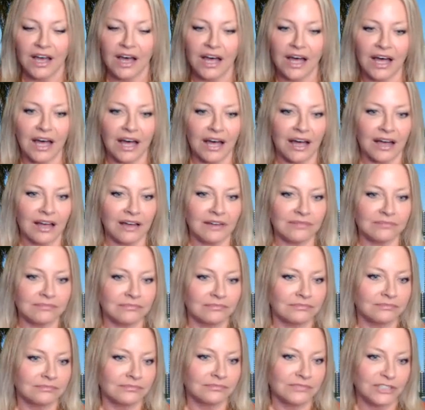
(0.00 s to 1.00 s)

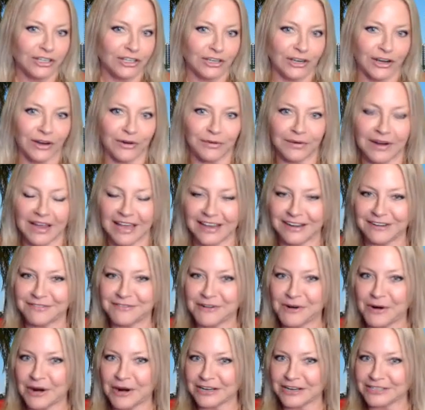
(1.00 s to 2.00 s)
And of
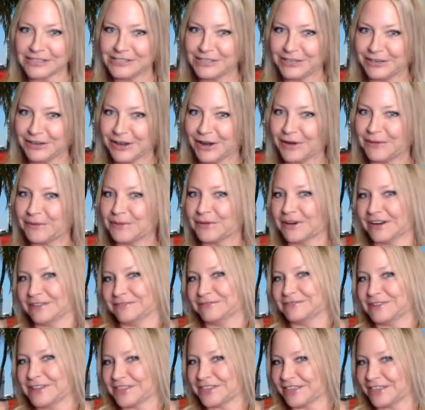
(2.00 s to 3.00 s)
course,
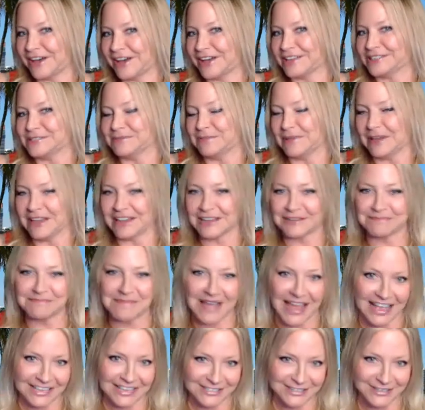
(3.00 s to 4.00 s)
with us being in
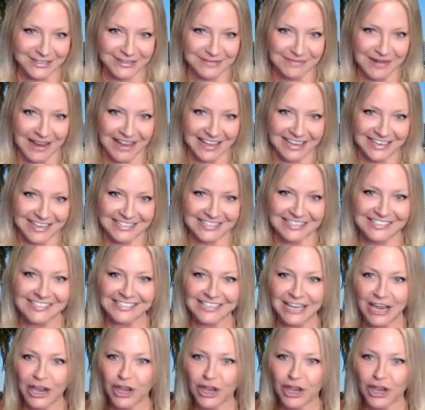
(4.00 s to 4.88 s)
masterminds,